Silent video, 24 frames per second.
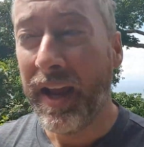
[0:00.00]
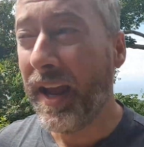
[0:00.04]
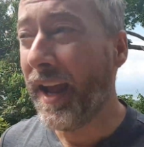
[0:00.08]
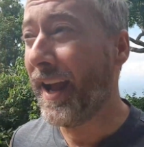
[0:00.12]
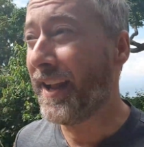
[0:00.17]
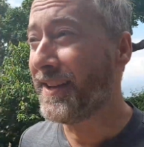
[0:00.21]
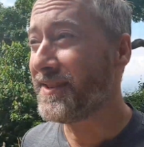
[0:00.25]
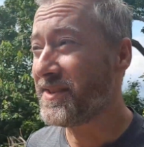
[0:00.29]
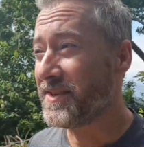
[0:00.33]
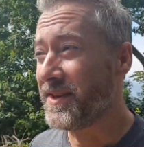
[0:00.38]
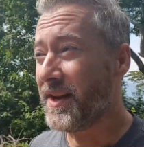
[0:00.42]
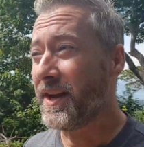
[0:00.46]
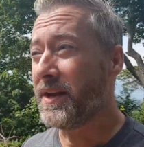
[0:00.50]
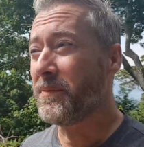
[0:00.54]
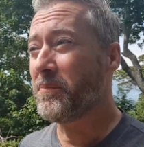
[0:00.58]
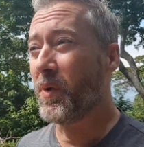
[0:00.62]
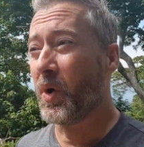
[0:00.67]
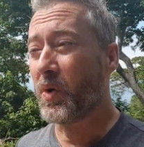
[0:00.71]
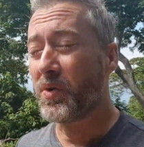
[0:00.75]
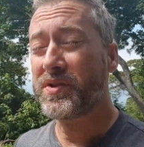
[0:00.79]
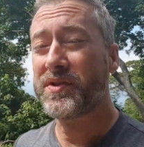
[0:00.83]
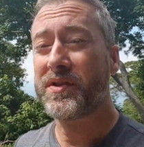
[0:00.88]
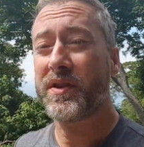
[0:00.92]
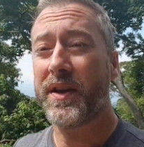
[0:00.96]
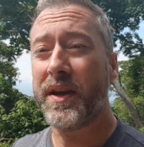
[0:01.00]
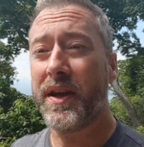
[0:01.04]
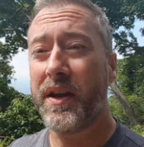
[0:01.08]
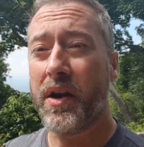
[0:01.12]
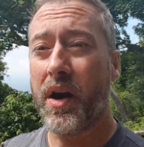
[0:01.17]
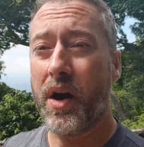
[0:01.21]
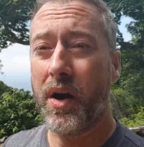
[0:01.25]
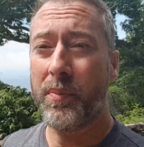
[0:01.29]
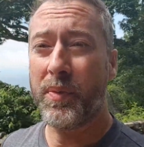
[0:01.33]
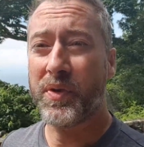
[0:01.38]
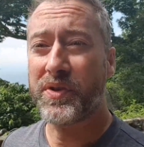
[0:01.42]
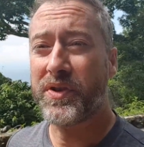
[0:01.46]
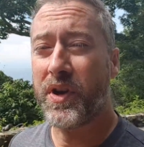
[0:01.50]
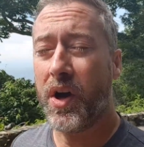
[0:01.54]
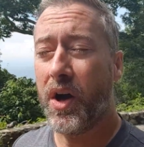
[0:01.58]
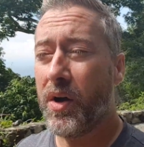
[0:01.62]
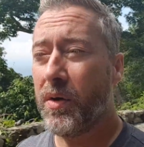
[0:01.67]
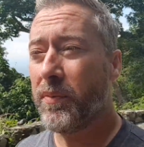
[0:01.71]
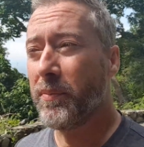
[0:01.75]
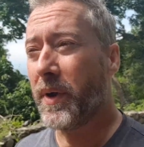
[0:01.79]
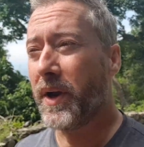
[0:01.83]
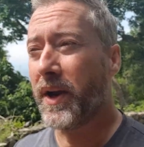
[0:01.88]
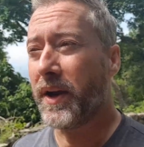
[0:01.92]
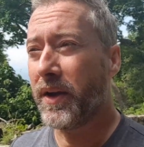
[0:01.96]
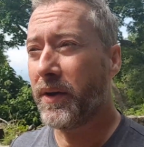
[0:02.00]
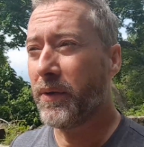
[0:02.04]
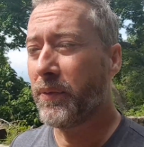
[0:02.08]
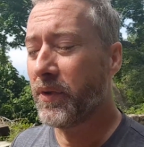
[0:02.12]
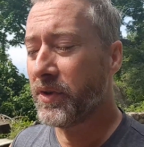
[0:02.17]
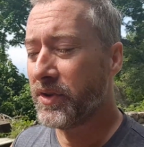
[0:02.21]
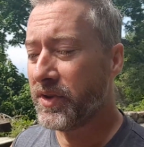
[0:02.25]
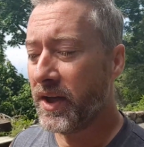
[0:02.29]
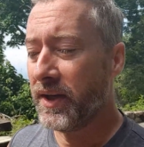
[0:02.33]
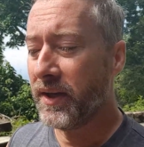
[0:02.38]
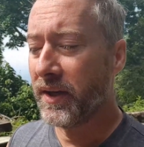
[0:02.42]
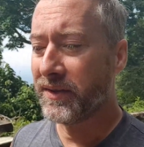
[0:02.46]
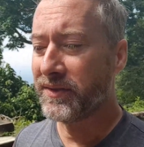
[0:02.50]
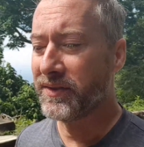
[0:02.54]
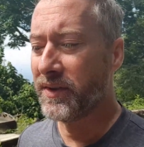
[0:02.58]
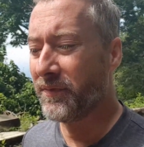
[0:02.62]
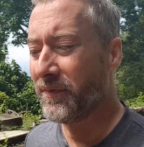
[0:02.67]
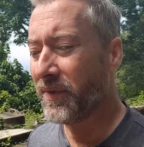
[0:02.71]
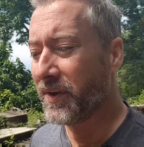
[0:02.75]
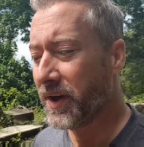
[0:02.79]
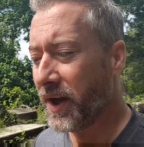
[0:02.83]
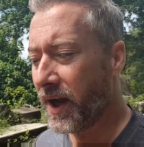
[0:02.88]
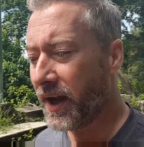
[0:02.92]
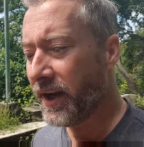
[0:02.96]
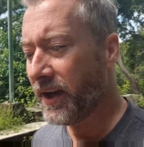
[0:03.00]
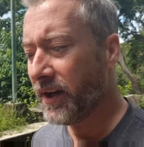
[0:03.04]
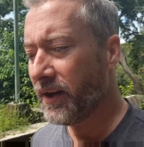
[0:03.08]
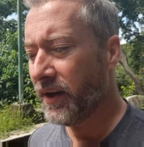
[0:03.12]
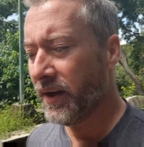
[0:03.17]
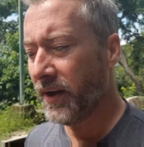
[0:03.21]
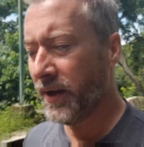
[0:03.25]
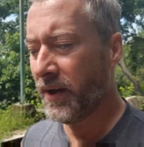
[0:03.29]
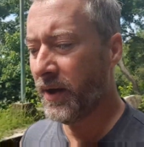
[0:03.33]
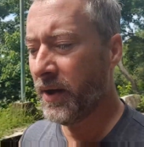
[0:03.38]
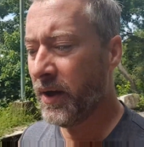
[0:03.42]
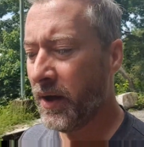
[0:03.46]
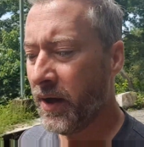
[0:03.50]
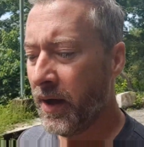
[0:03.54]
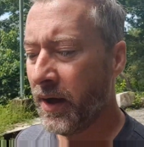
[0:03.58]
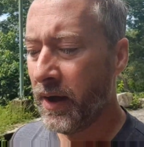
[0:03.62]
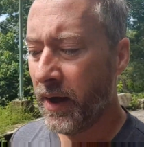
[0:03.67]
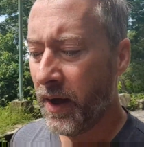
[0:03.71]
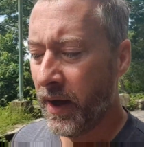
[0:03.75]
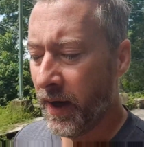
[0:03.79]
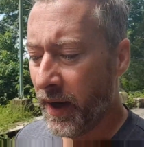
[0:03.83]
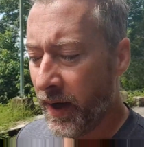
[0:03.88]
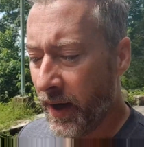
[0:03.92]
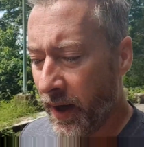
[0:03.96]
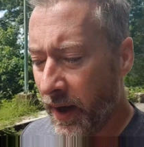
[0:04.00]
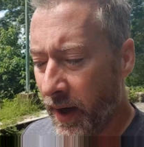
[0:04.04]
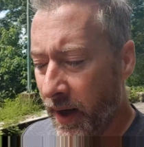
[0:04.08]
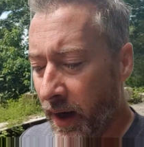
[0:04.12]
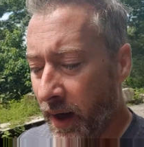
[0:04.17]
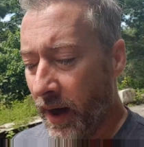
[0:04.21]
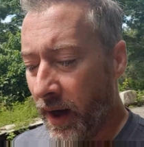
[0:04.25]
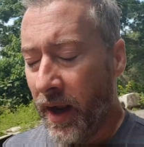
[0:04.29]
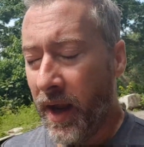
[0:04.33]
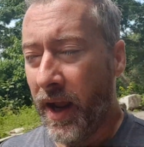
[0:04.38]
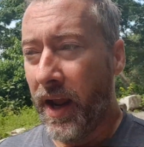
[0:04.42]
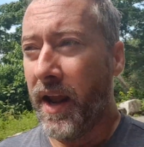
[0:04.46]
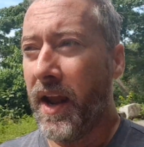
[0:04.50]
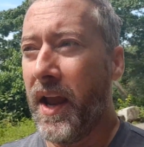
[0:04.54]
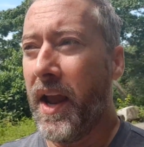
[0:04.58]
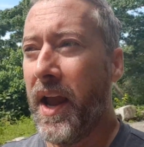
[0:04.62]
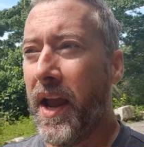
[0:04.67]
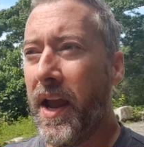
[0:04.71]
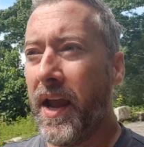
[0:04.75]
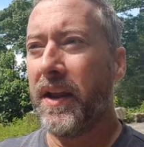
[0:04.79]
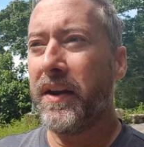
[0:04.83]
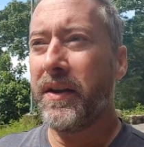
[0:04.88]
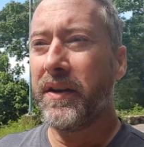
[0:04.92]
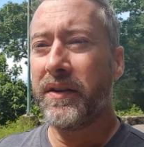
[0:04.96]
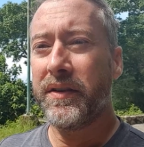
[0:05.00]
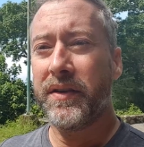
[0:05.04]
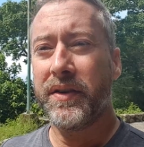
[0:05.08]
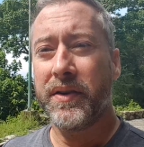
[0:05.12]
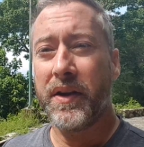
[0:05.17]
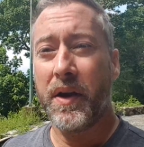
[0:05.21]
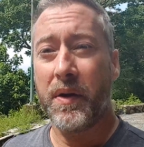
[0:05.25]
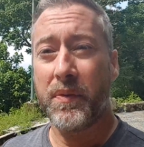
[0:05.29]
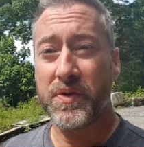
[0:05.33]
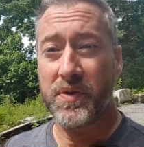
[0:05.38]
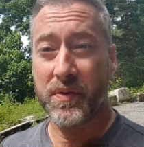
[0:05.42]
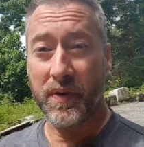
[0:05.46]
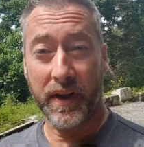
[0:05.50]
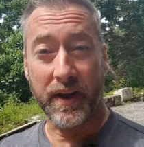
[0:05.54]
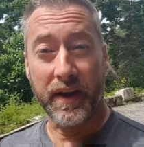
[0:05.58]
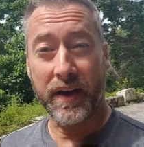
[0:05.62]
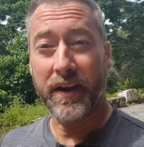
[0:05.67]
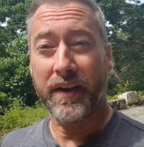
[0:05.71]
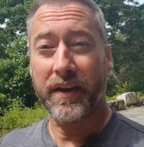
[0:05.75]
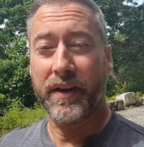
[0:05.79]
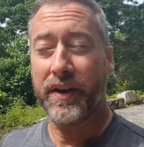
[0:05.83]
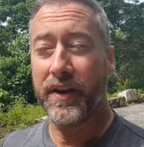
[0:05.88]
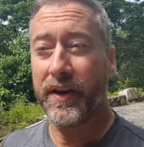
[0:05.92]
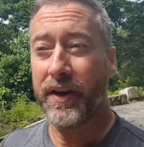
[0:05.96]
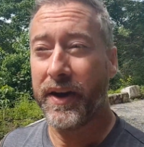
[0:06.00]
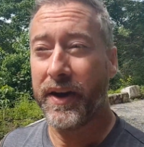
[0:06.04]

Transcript: and stayed mostly in almost all my routine except for diet. And it was really good.